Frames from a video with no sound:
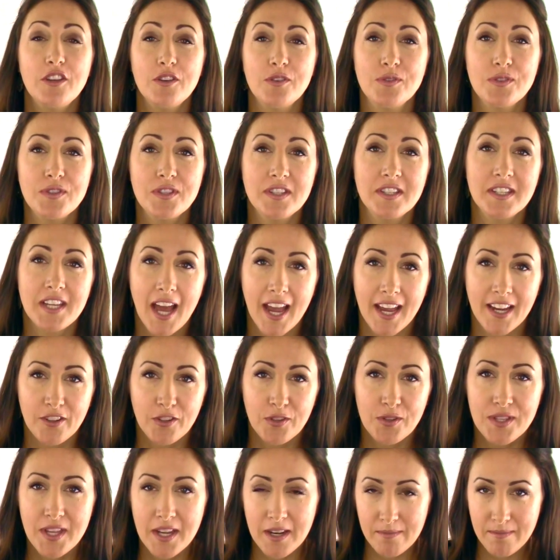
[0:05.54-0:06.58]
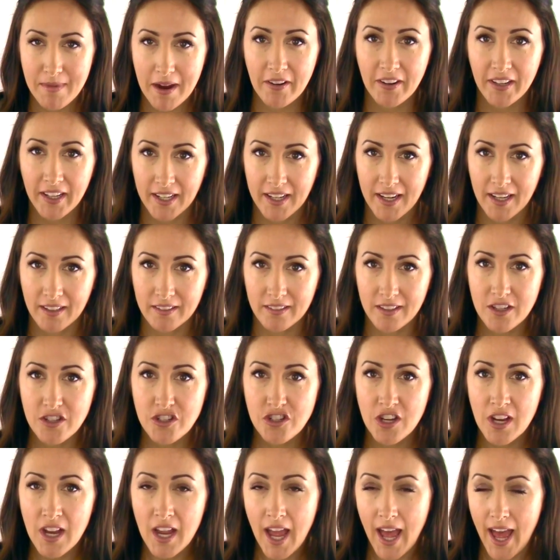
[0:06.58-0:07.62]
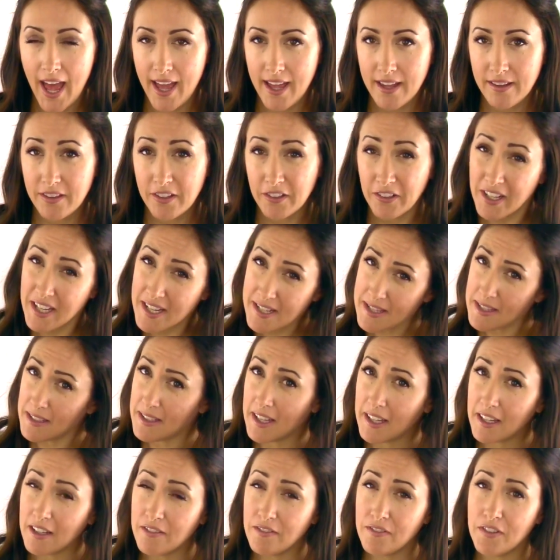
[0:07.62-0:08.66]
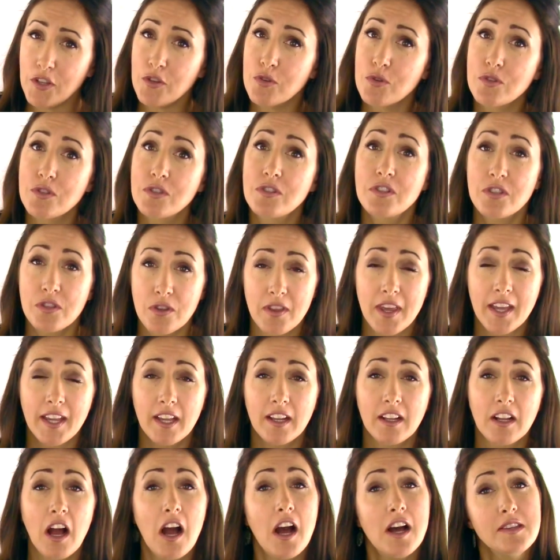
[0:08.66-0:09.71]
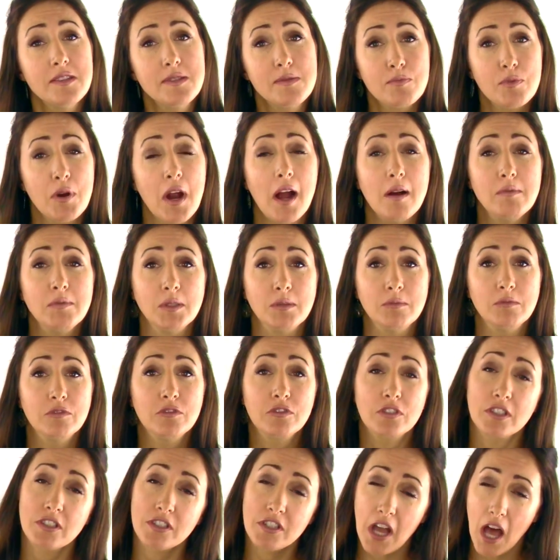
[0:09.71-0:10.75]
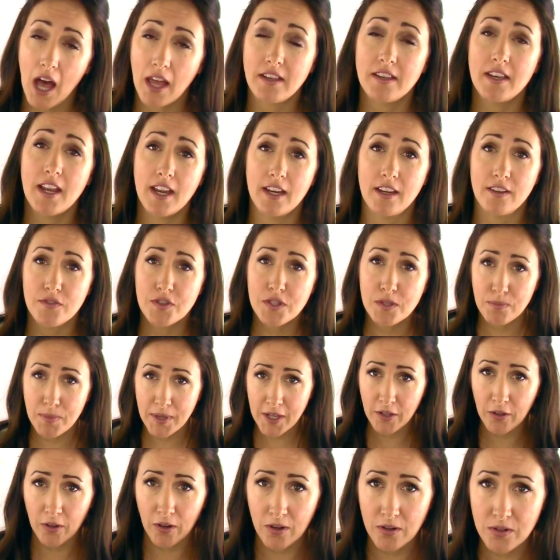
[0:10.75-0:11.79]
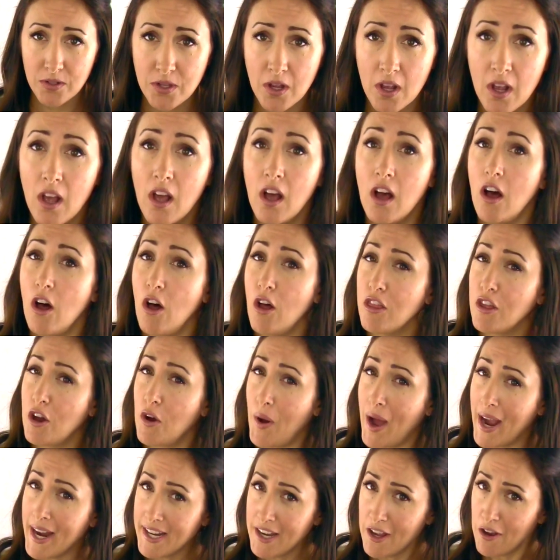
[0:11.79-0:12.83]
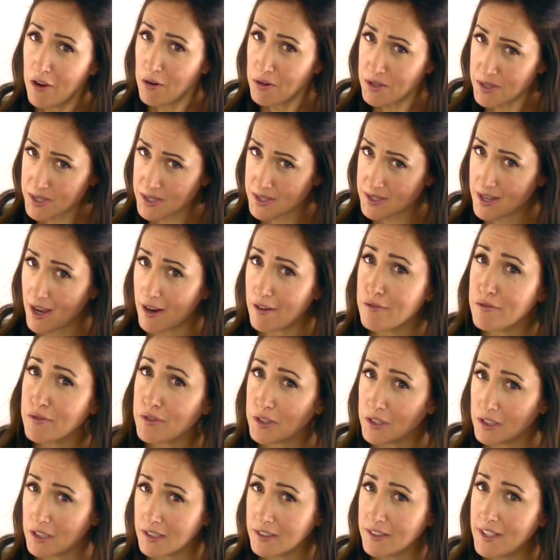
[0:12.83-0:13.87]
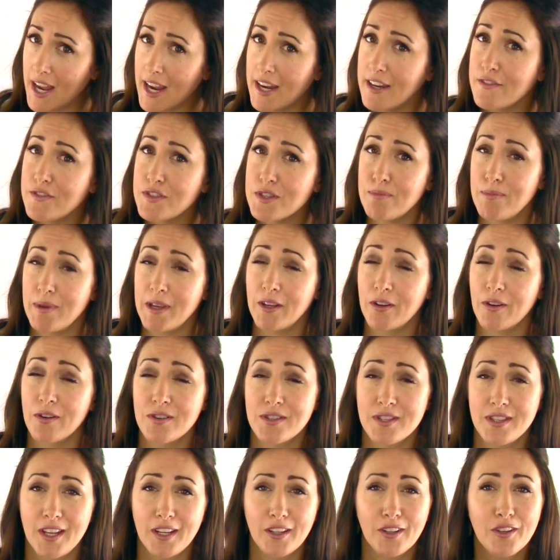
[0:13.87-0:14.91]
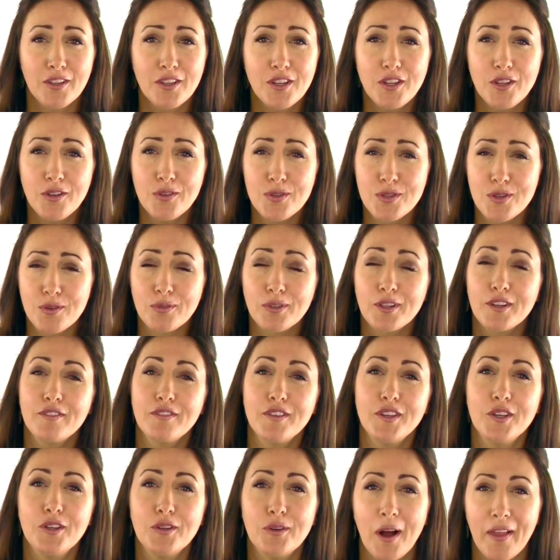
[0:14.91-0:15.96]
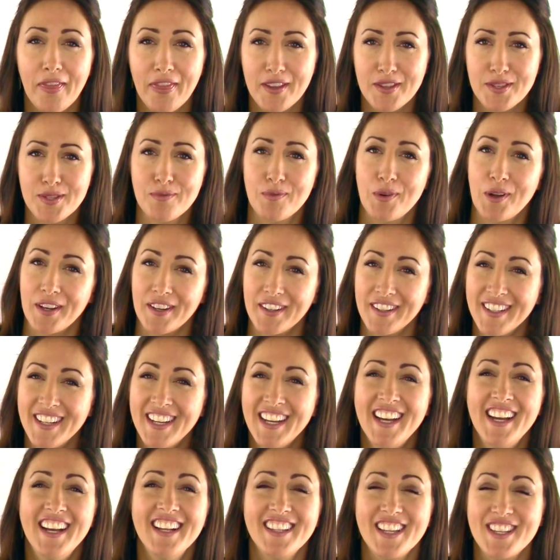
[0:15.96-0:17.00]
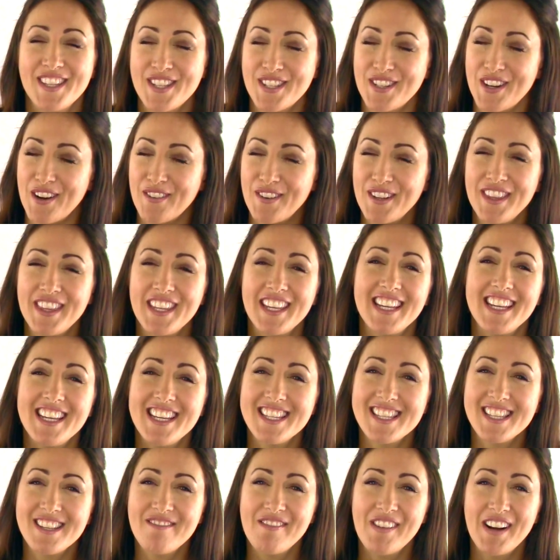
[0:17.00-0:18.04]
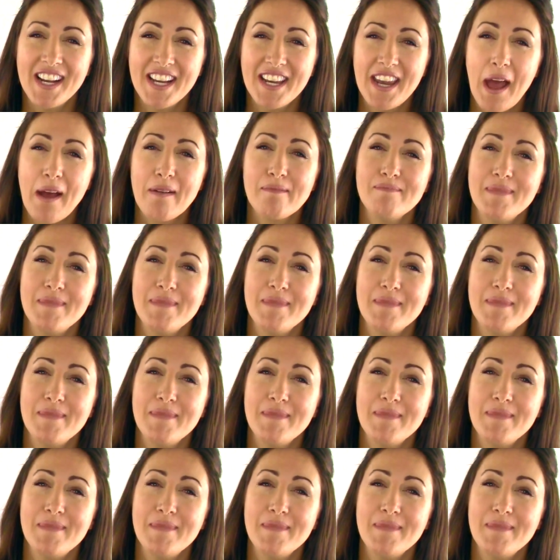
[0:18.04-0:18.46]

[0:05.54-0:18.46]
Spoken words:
used titles in American English, and they're easily confused, so they can cause a problem for non-native speakers. Although I know several native speakers that could use a review on this one. Let's start with the easy one,